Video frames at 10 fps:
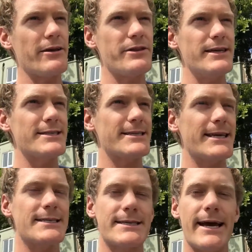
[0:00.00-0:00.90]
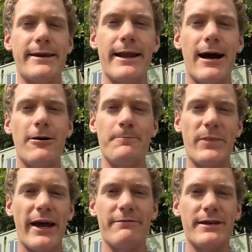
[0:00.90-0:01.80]
these things then now
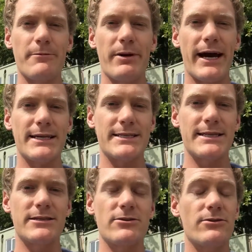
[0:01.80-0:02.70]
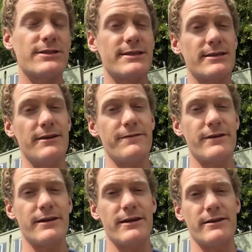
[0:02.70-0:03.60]
have the capacity to cause
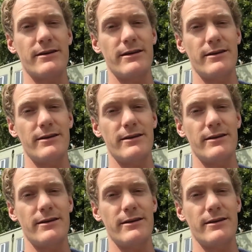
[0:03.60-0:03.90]
significant